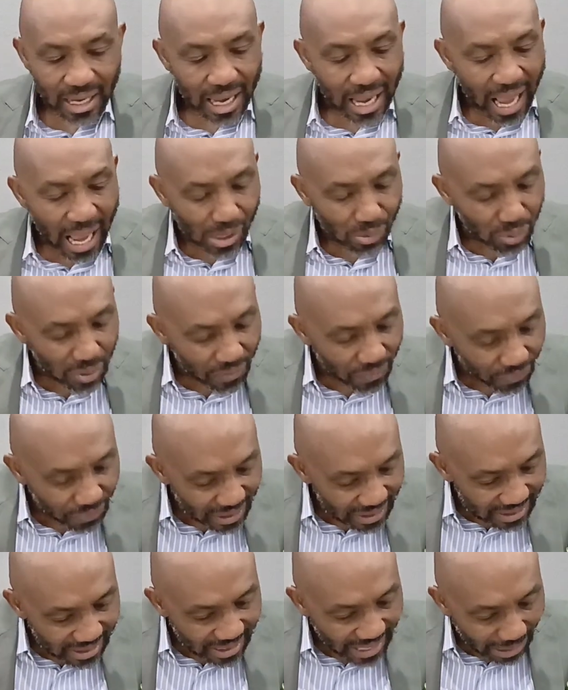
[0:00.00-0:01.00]
as we've
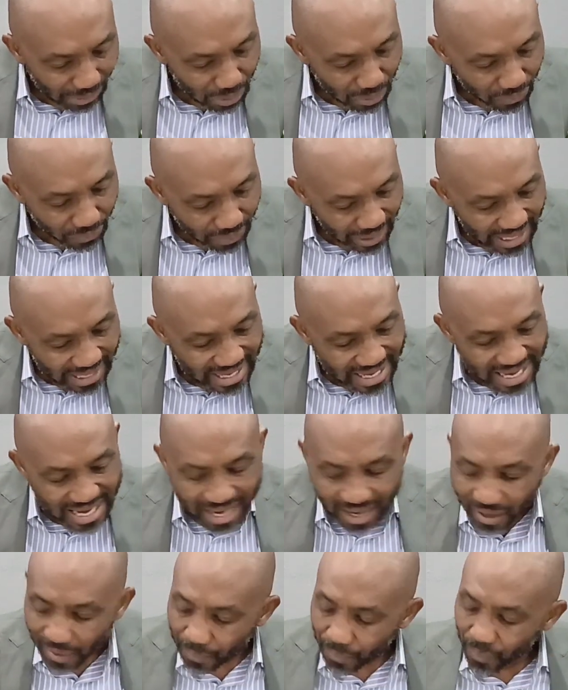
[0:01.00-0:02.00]
written, as we have read
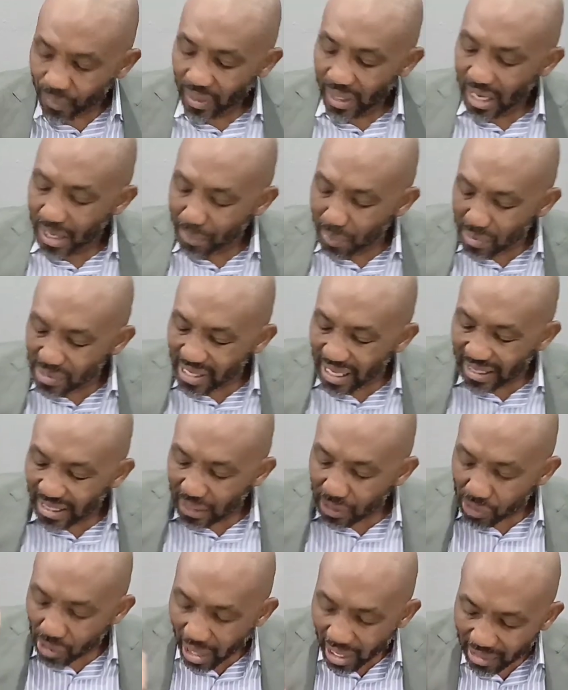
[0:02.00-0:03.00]
here, it means that the
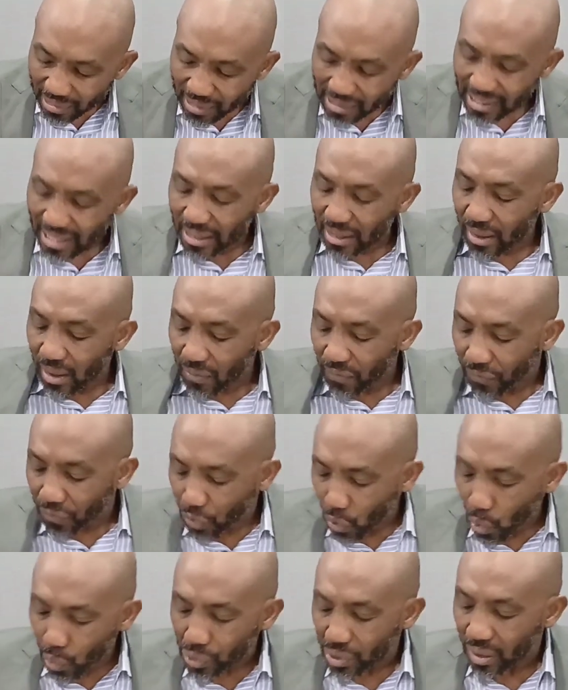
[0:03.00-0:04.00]
darkness and the
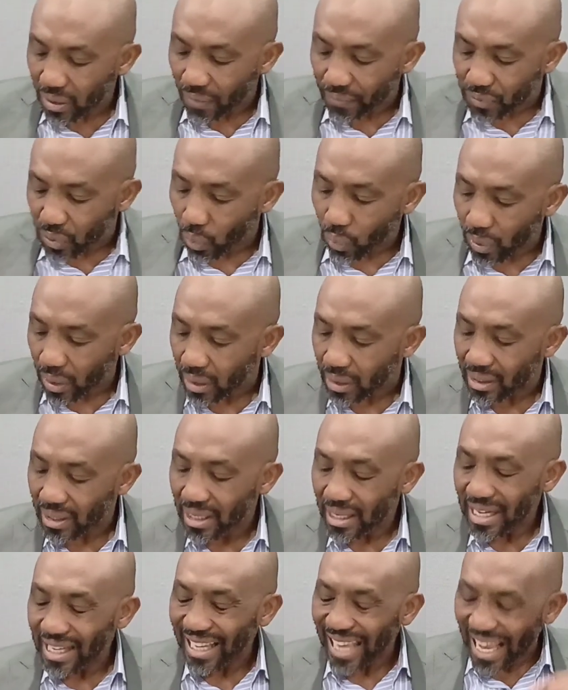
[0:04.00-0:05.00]
confusion of the world
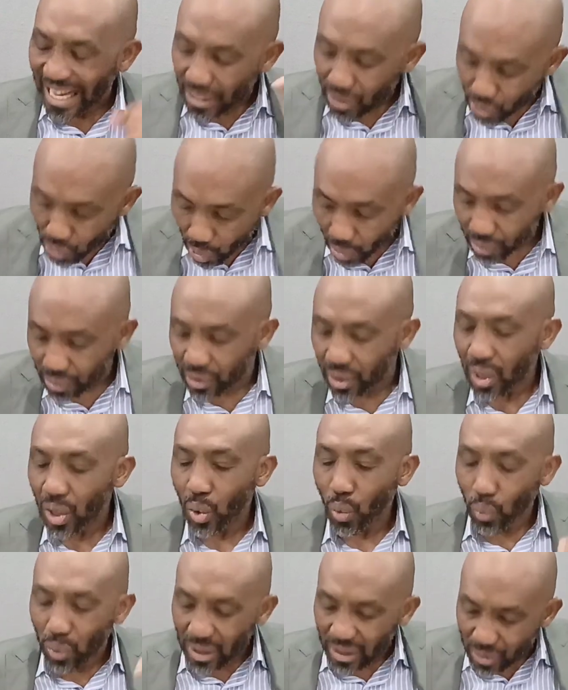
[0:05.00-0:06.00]
cannot,
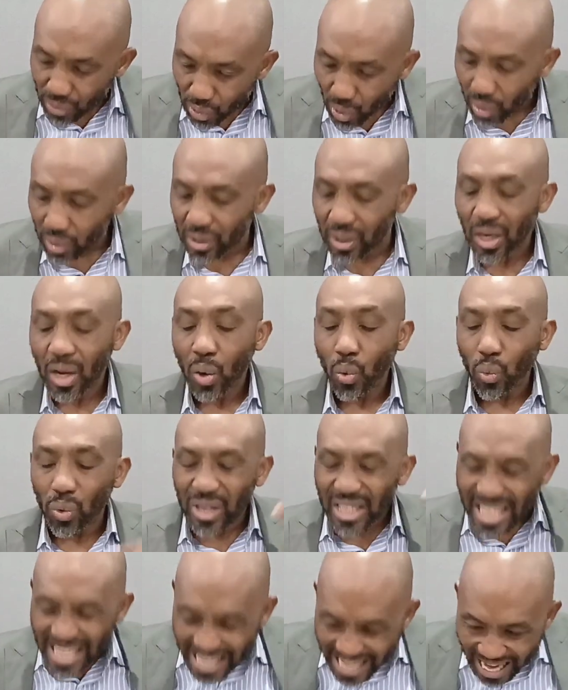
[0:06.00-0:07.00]
will not, will
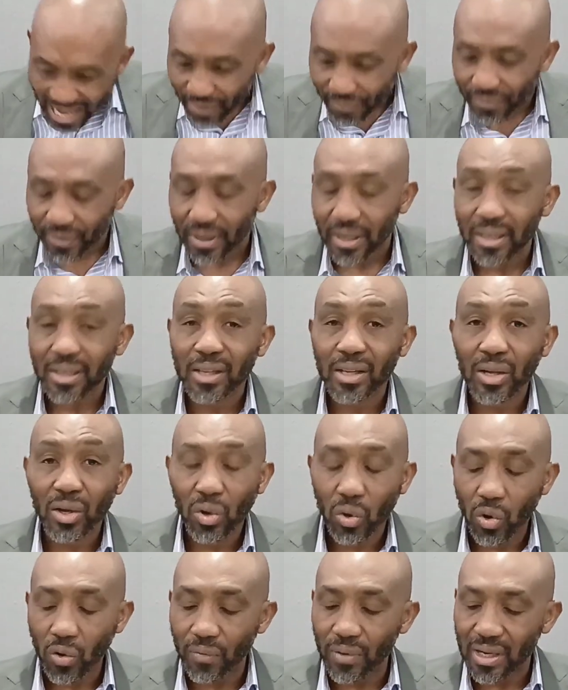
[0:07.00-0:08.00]
never
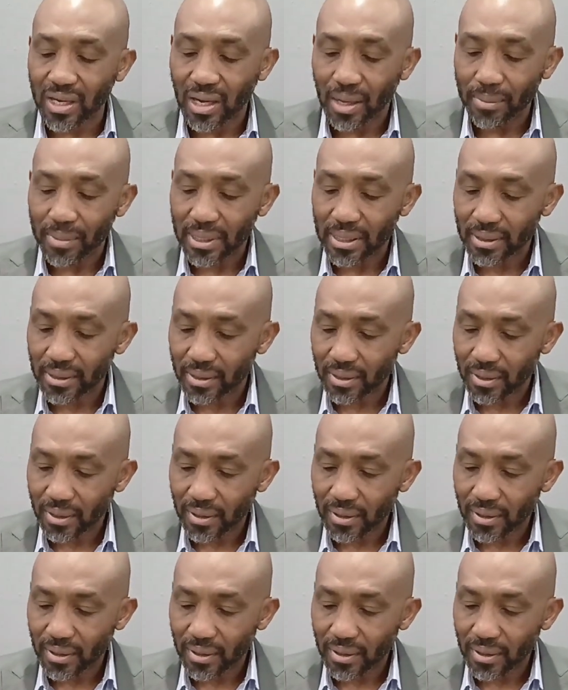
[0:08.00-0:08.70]
overcome us.